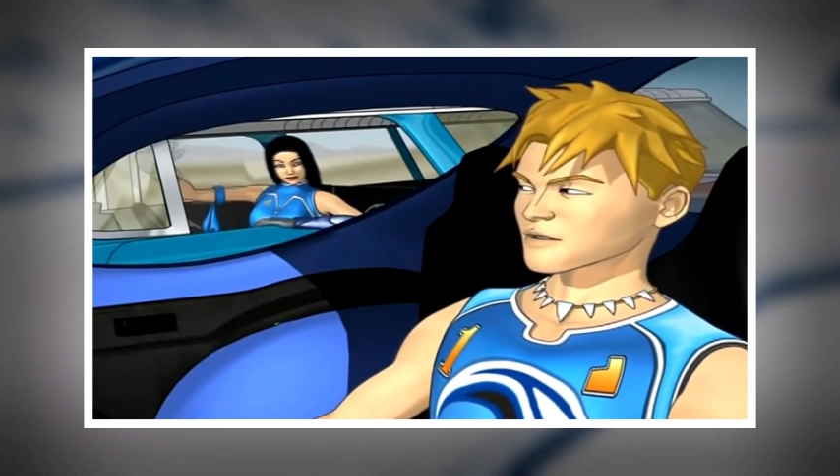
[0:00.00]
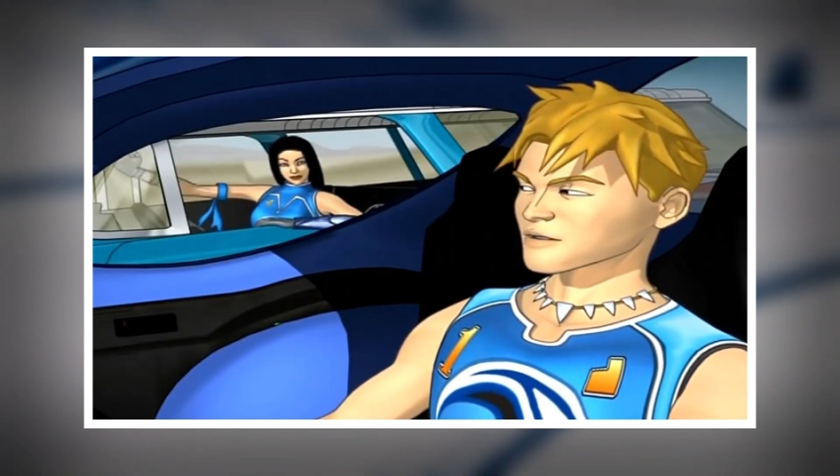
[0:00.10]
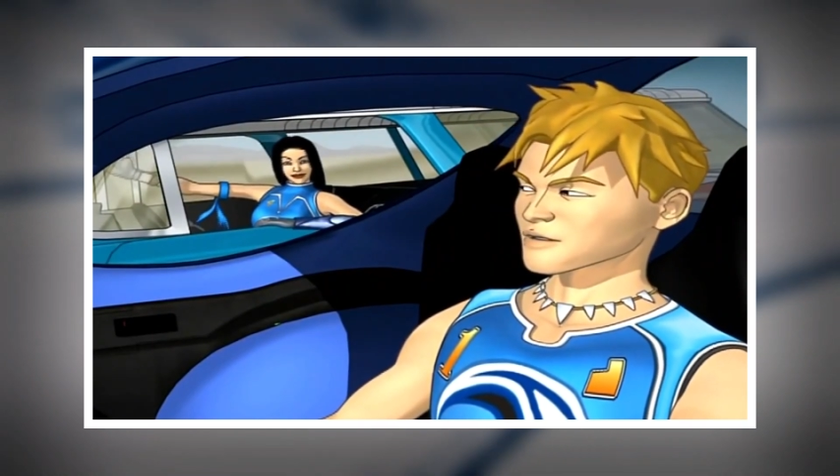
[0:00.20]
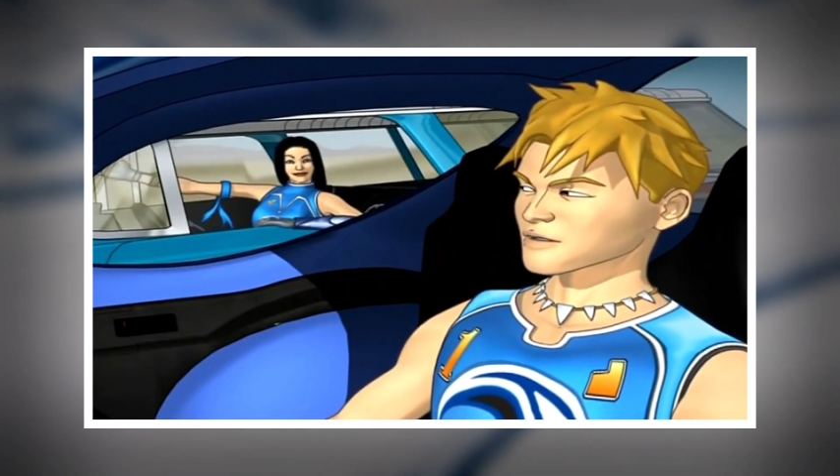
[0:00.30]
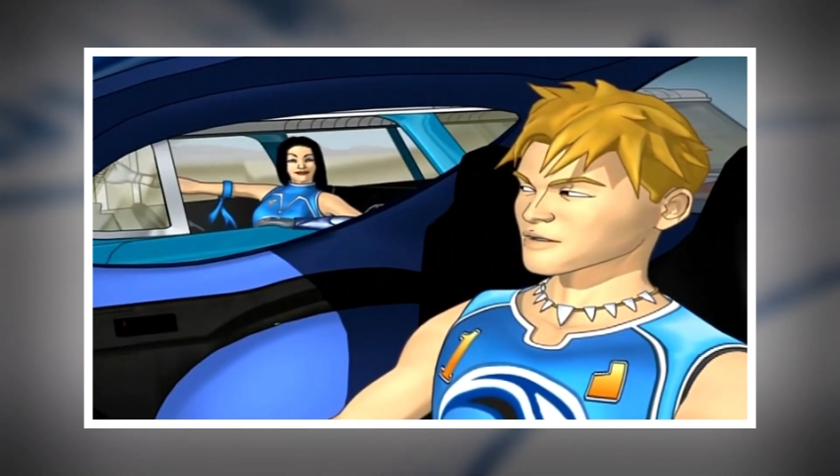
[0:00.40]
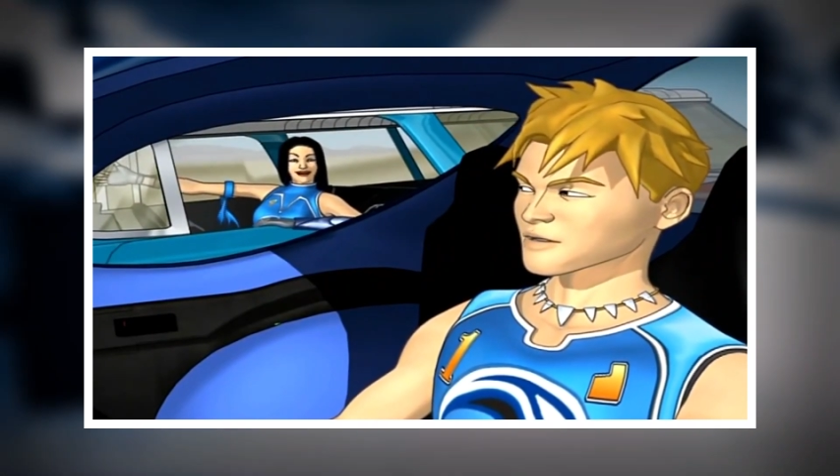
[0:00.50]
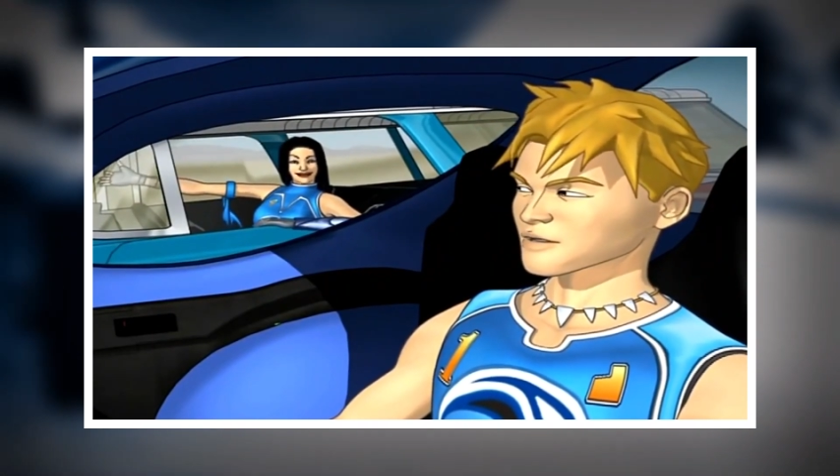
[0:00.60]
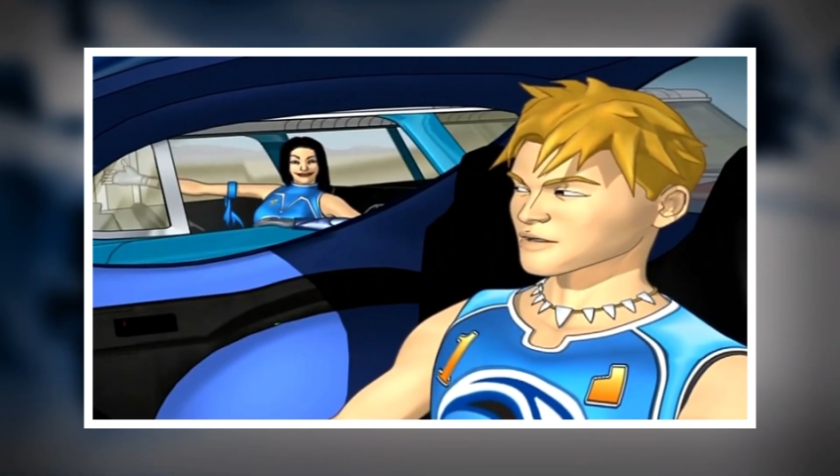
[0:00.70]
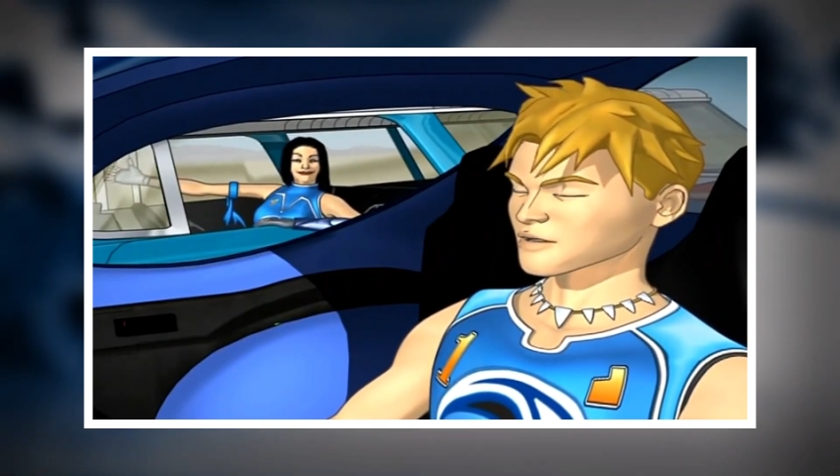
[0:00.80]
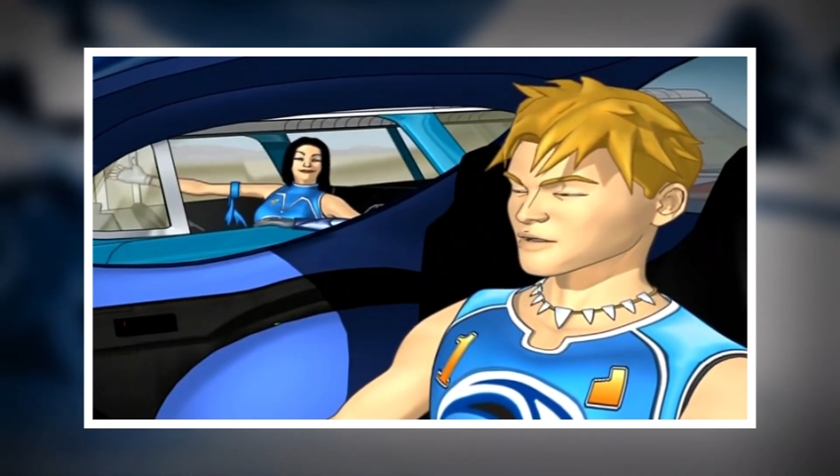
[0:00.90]
ability to
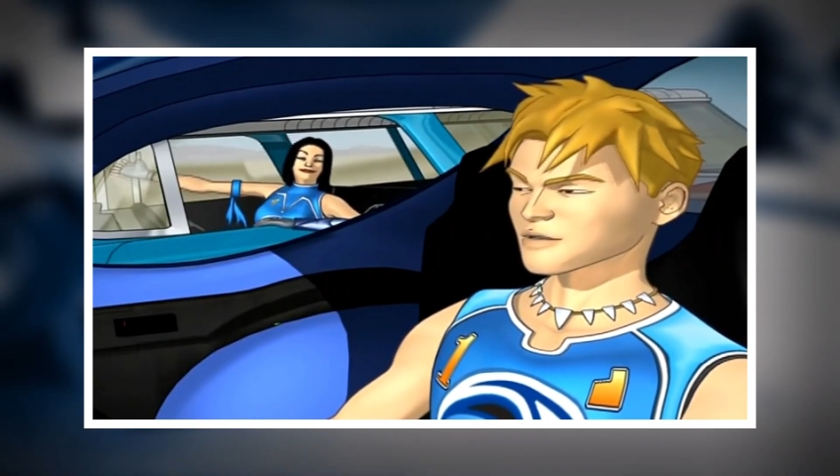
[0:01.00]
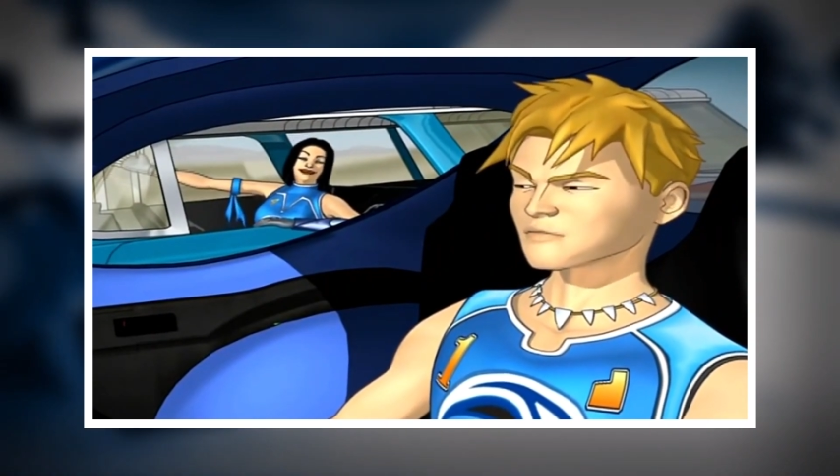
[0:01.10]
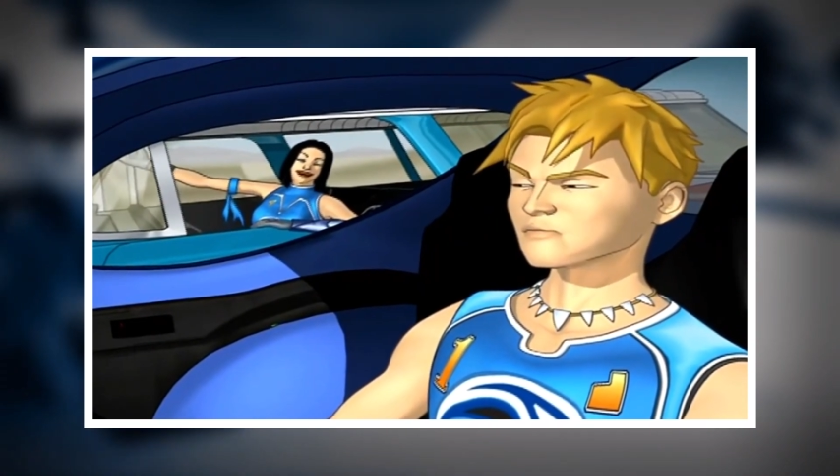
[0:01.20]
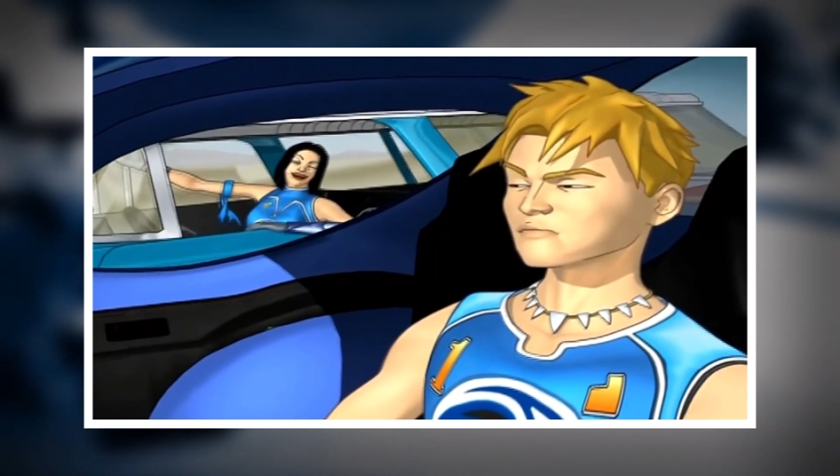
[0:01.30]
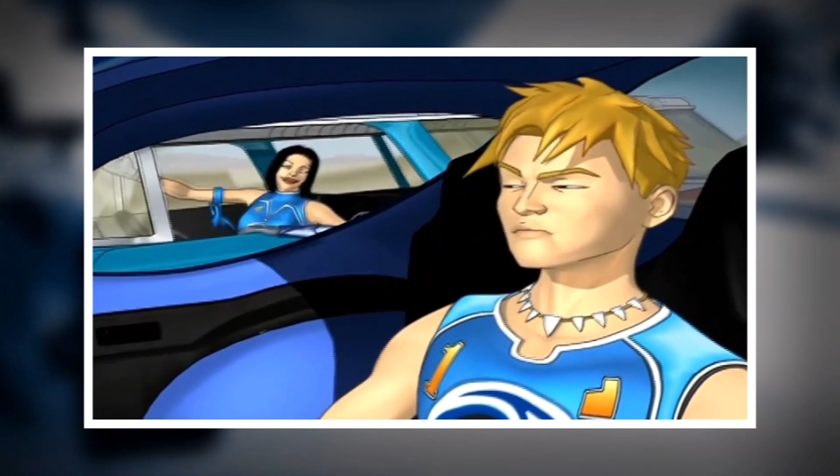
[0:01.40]
drive a car